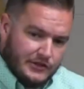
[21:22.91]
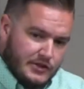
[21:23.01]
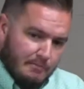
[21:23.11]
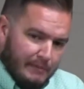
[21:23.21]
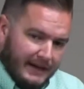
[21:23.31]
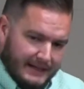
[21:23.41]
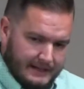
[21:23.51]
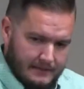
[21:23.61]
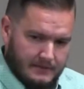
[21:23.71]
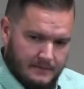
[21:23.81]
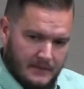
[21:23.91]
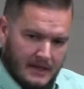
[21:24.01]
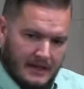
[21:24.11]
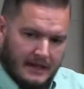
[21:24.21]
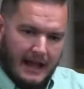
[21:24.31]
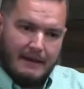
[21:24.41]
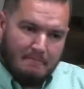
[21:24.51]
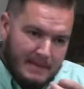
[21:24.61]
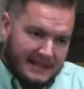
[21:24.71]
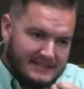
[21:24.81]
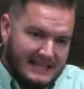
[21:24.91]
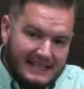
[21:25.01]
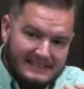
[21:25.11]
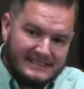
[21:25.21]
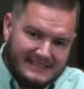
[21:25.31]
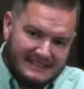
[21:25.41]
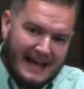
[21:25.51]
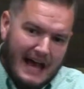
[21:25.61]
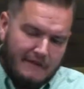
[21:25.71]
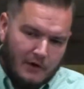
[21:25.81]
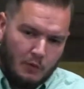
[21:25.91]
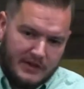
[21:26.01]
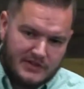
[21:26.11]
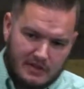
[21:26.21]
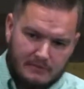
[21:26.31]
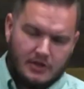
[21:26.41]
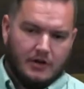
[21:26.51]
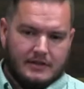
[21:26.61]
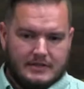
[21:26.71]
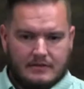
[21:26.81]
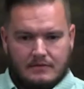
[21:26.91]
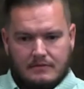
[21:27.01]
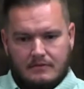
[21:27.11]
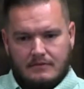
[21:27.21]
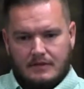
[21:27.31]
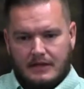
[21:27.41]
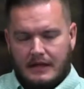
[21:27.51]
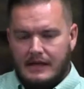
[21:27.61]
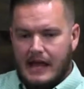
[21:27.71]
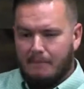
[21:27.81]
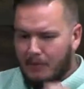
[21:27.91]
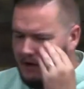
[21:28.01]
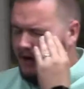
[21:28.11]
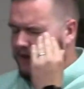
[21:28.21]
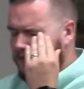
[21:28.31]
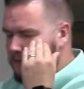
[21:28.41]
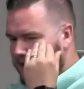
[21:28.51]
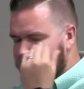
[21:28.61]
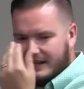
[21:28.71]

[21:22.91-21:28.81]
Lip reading: some mud and mixed his saliva with some dirt and put it on the man's